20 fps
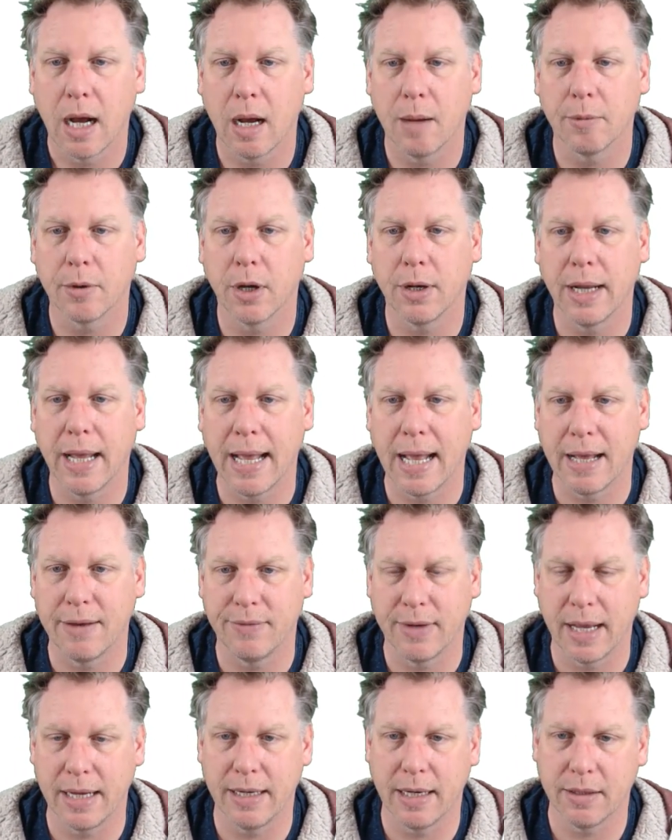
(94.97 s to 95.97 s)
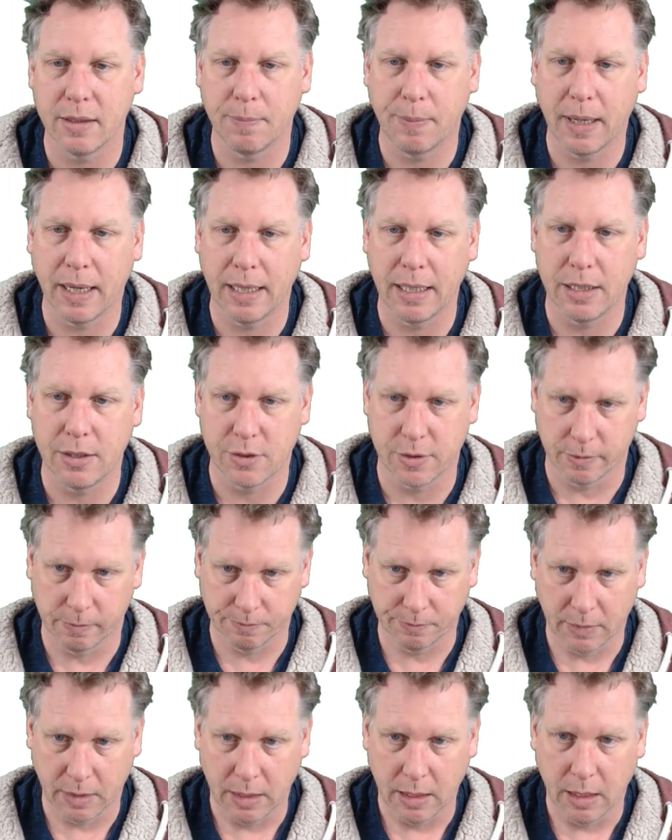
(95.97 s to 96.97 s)
I'm going to have another page
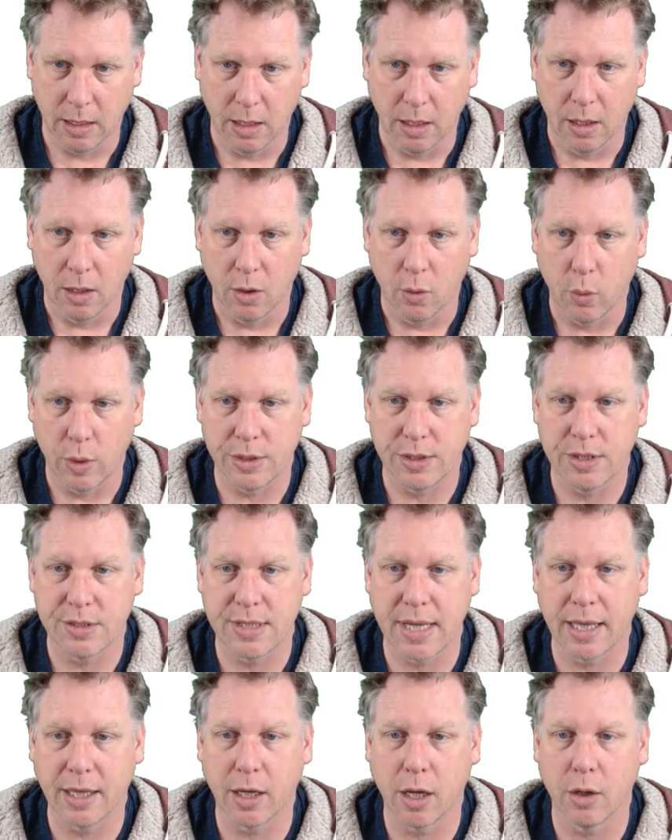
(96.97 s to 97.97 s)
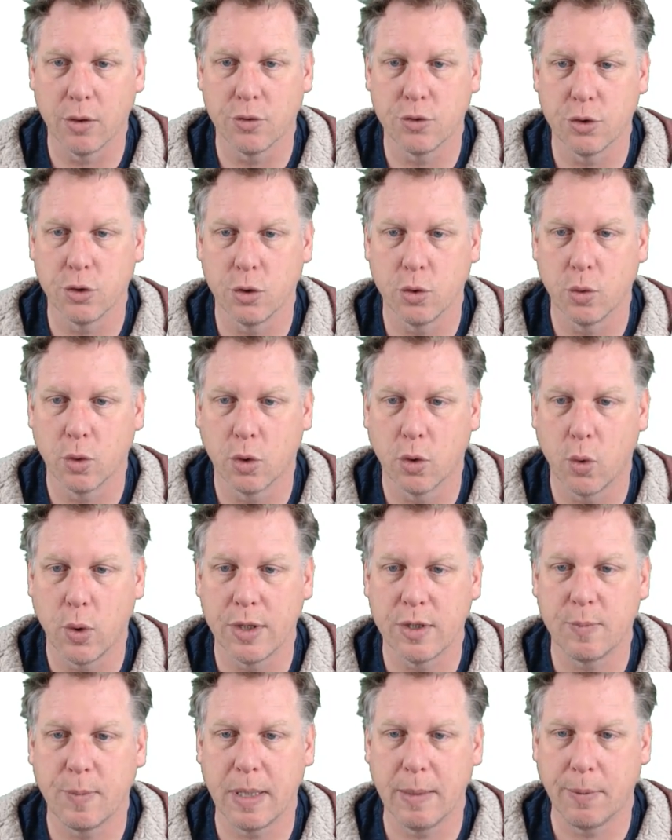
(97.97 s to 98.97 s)
which is then going to
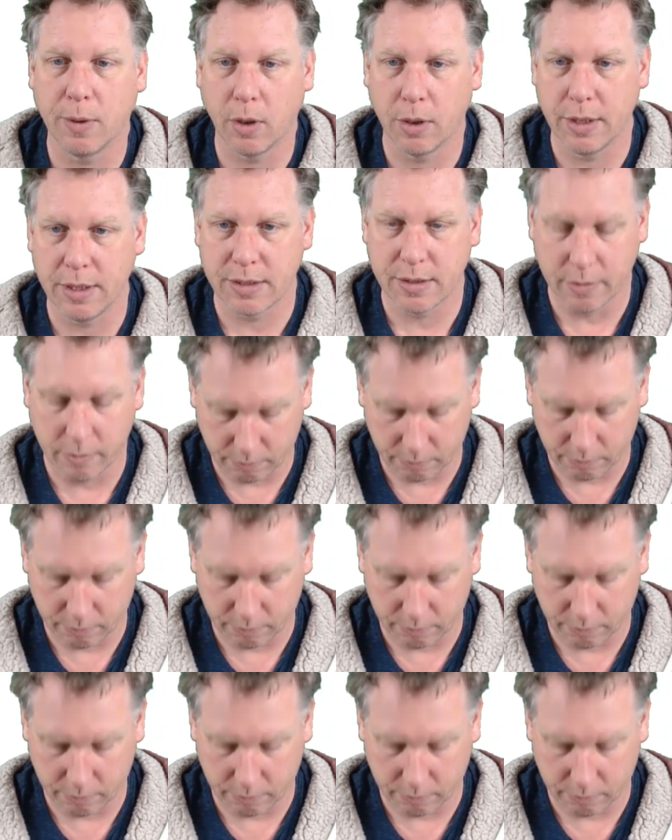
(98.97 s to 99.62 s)
quiz people on it.